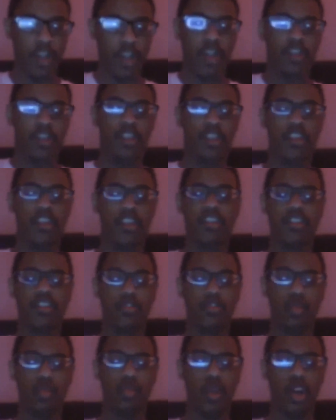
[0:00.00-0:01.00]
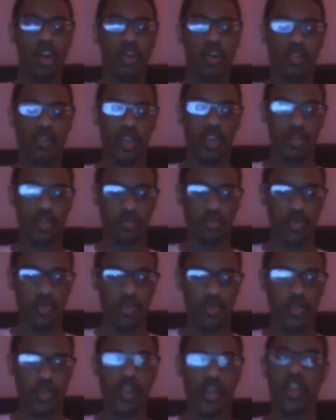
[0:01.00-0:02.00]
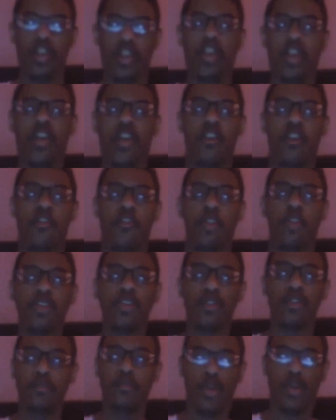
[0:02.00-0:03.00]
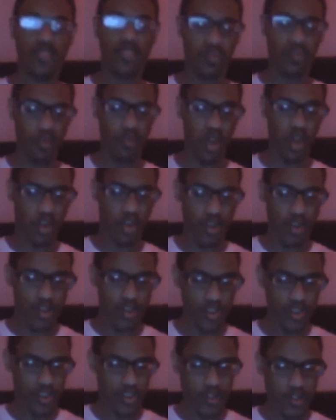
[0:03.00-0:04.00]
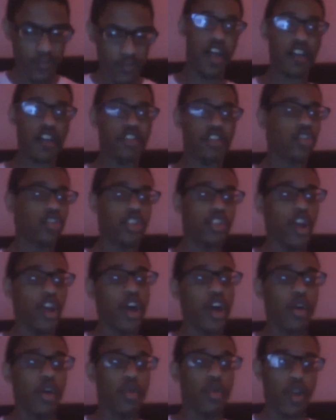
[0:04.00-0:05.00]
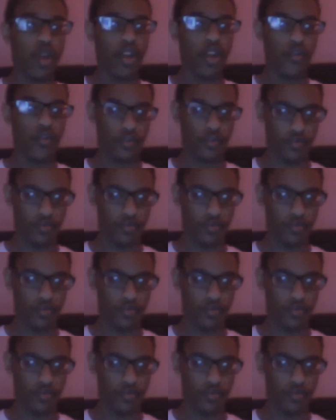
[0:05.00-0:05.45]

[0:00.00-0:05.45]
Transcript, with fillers: This is a well written movie for the most part. I took a lot away from